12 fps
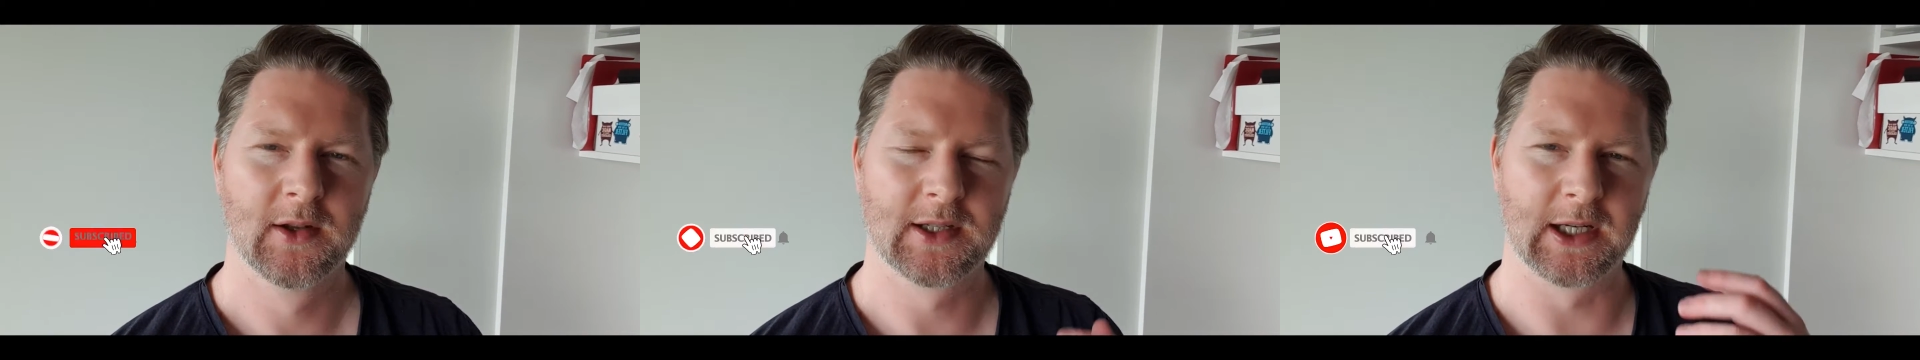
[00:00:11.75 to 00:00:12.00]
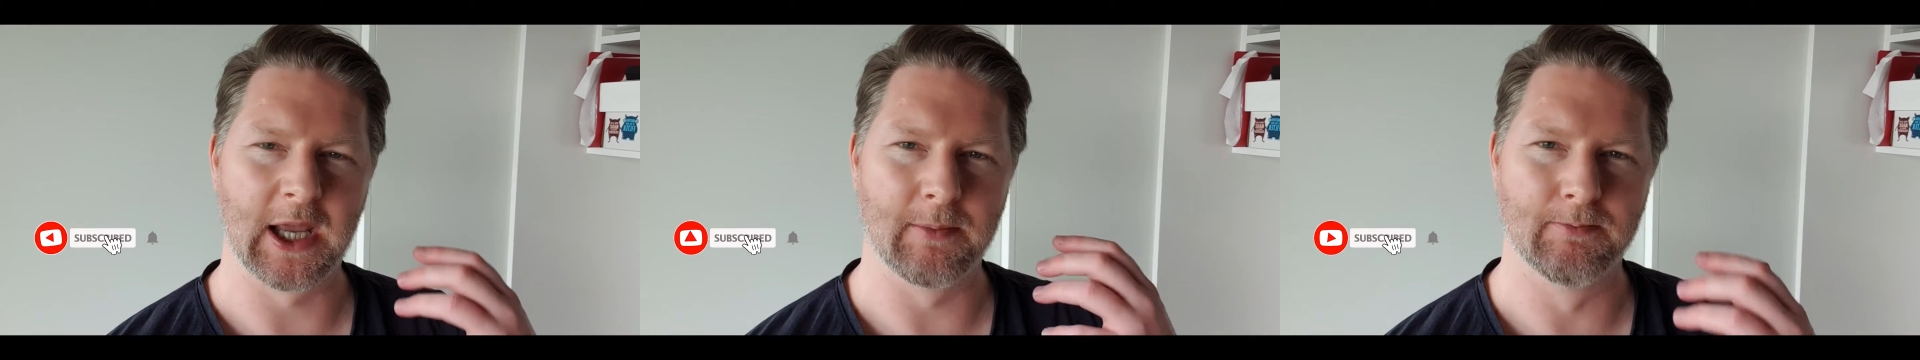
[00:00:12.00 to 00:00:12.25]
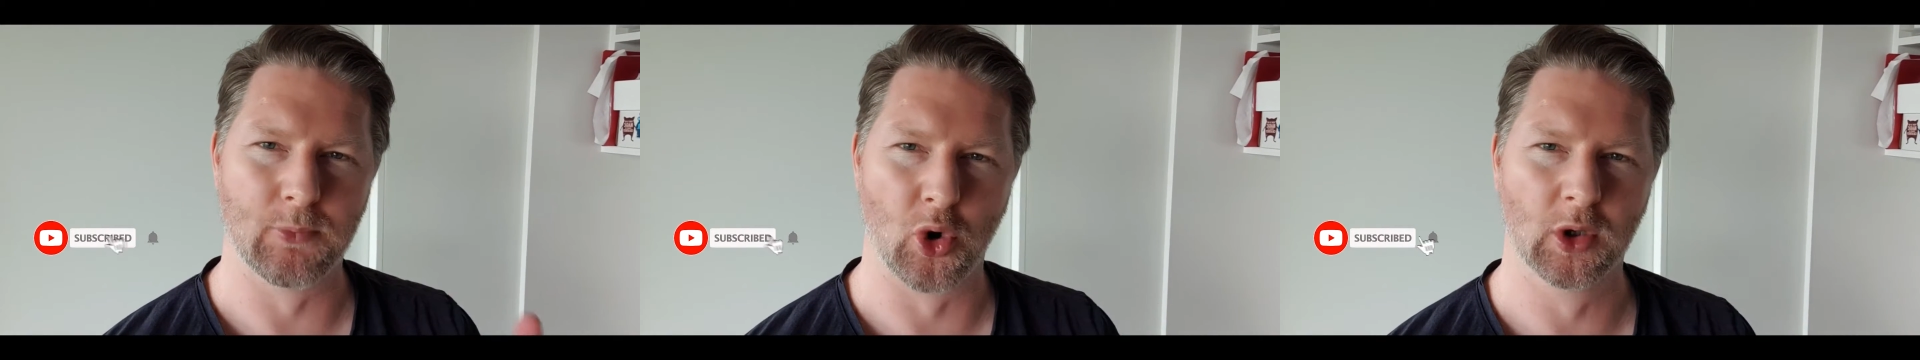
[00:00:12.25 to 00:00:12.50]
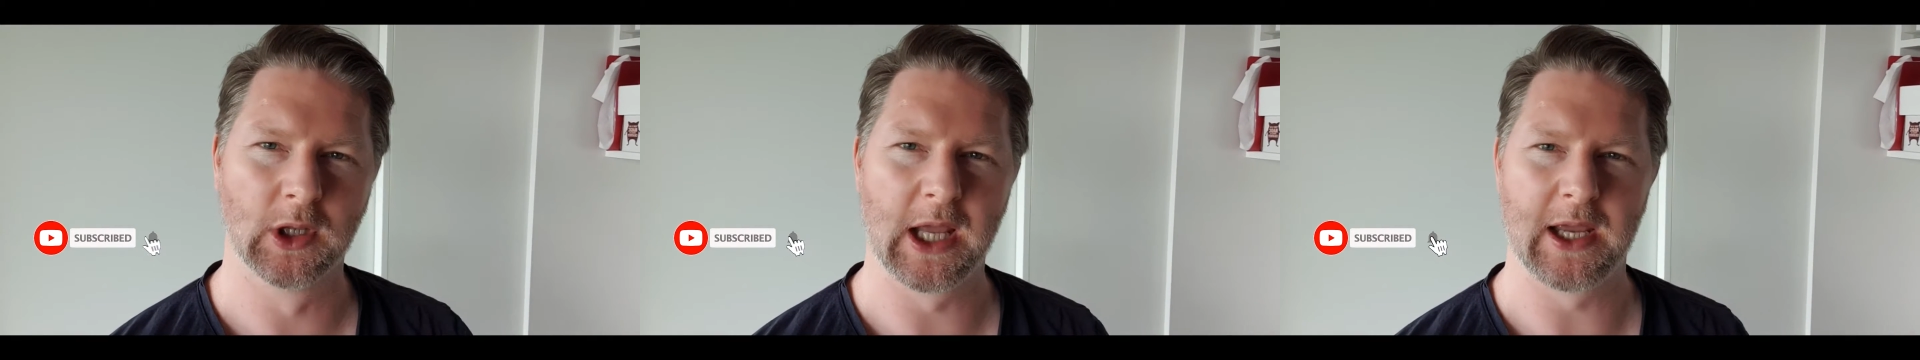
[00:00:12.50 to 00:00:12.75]
to get
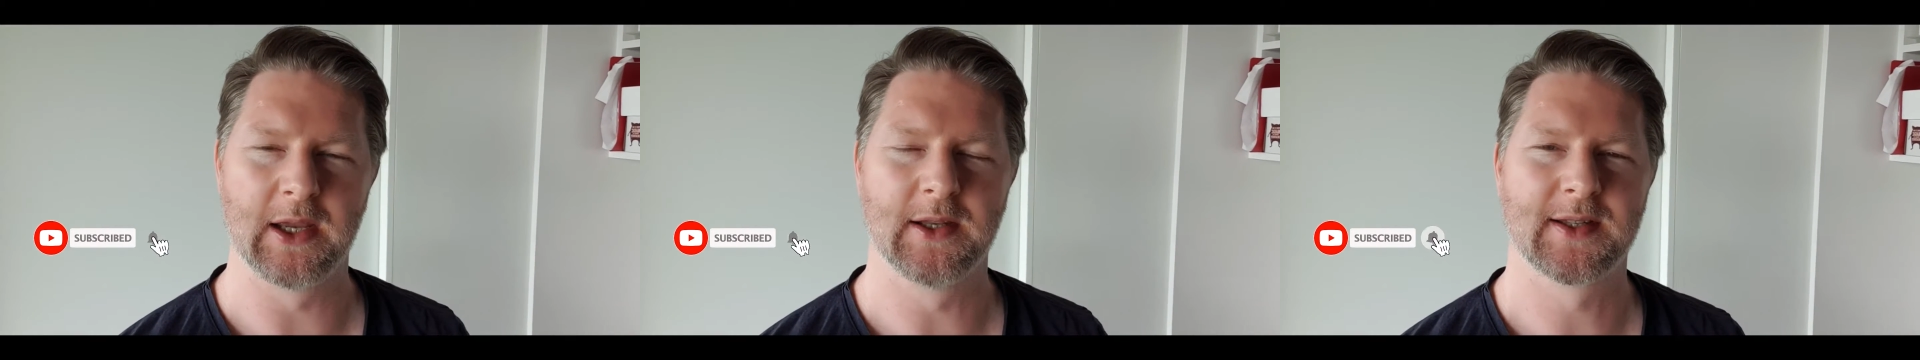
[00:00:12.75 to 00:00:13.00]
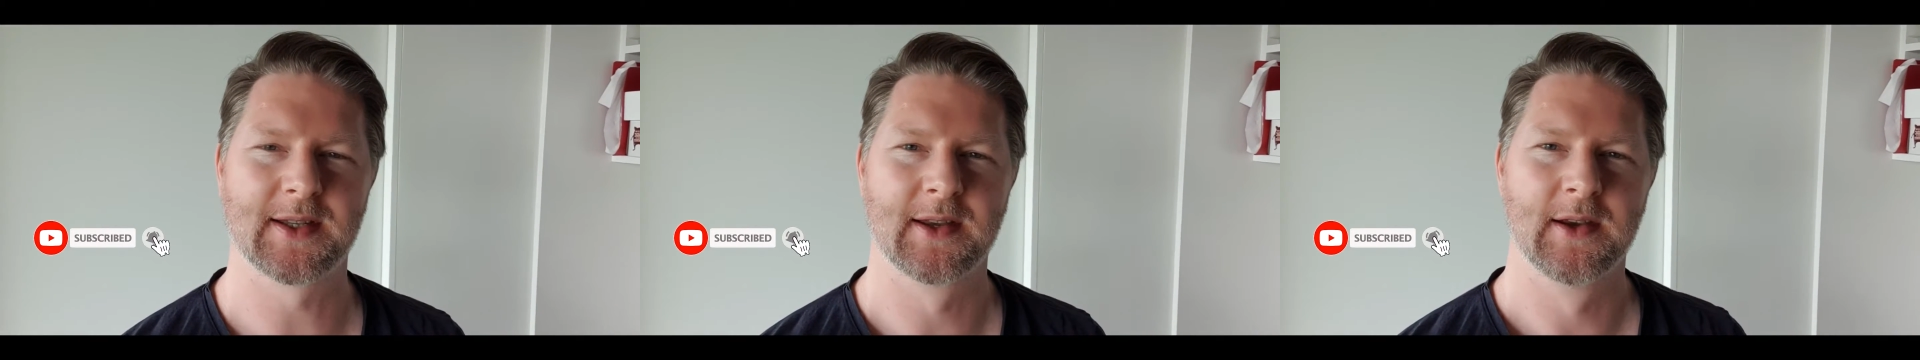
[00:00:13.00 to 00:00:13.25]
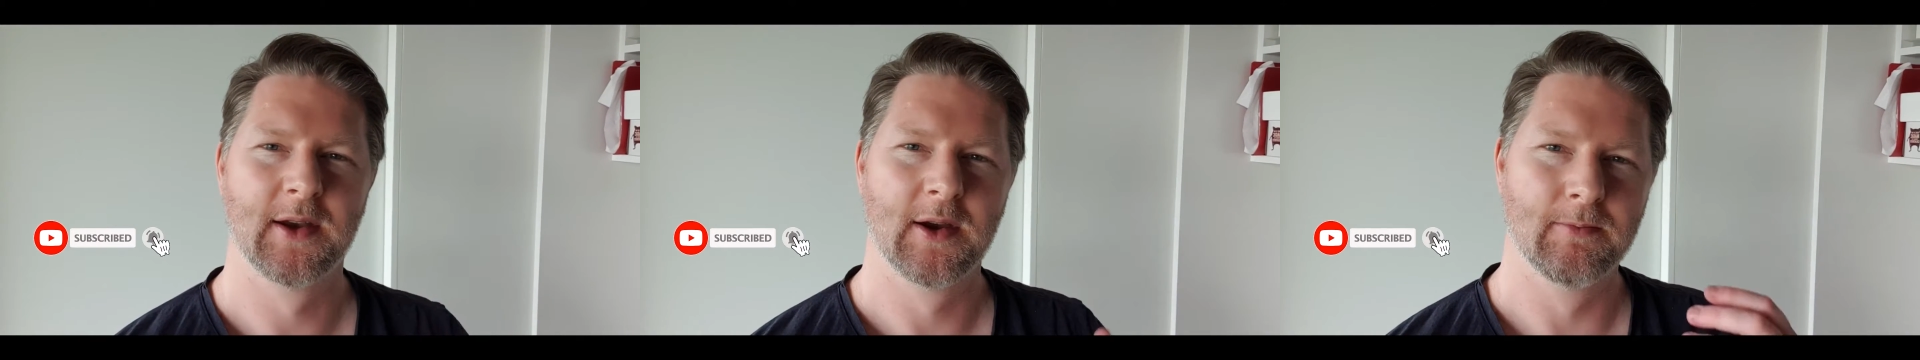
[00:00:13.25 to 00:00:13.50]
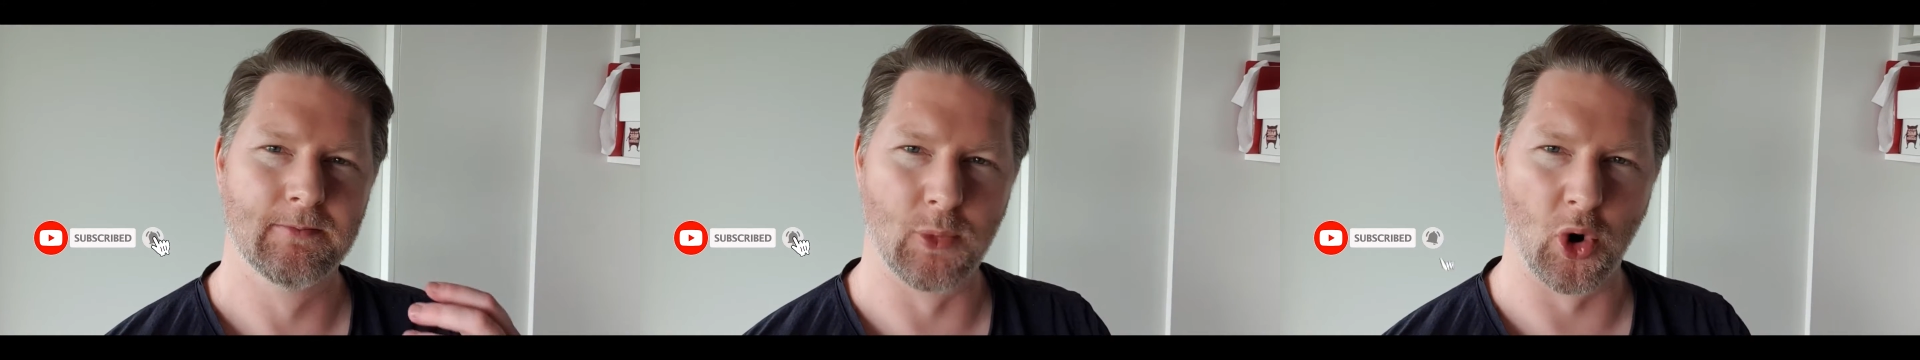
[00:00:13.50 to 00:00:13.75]
more leads,
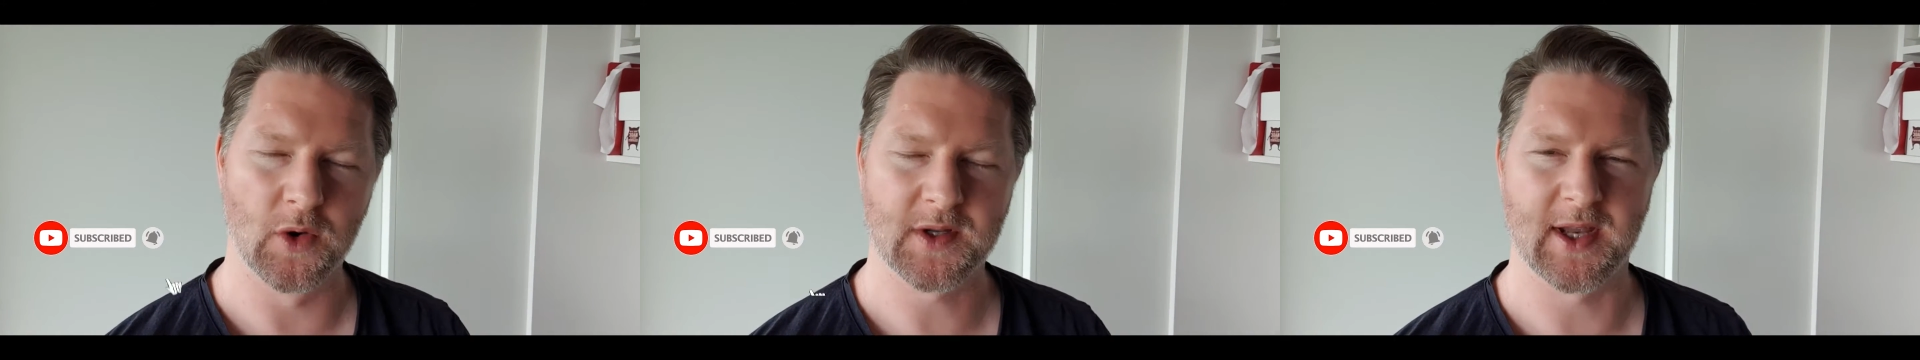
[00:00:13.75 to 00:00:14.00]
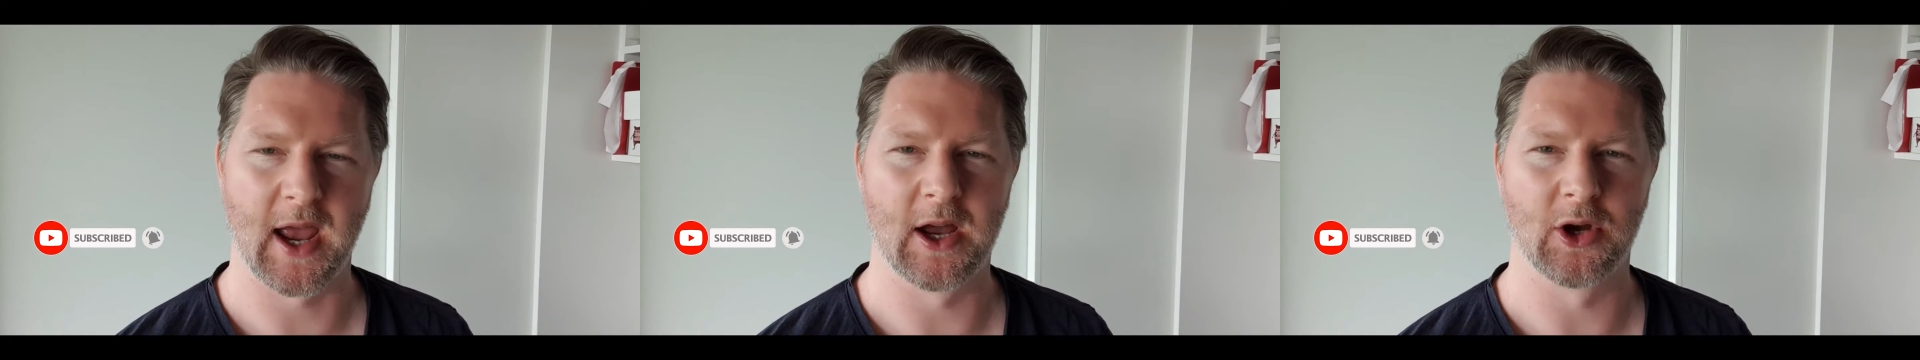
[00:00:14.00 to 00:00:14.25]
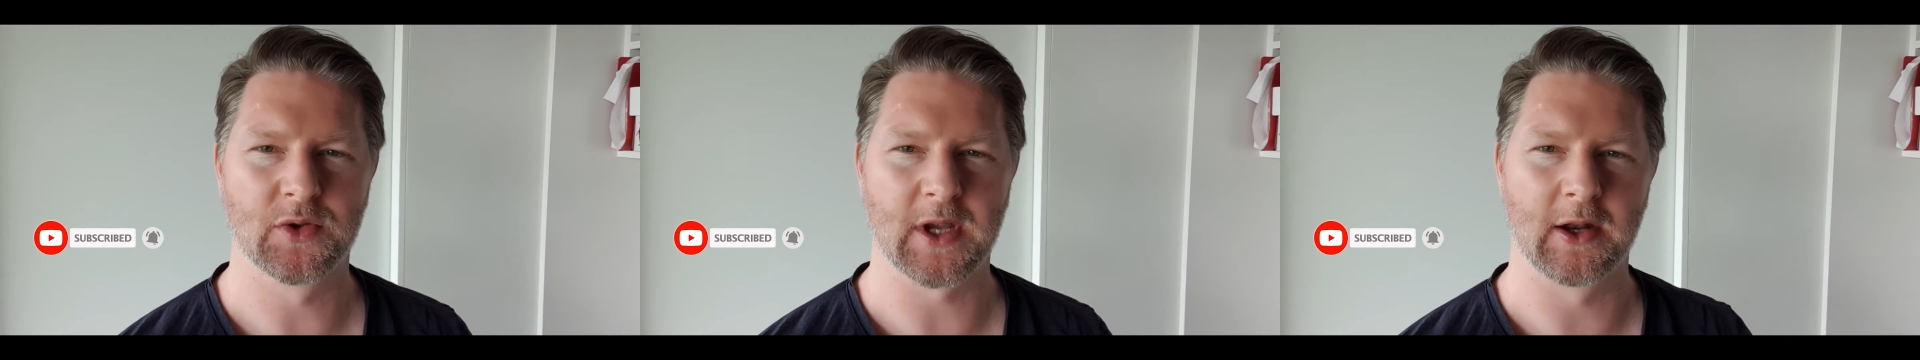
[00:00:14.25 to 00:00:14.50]
more sales,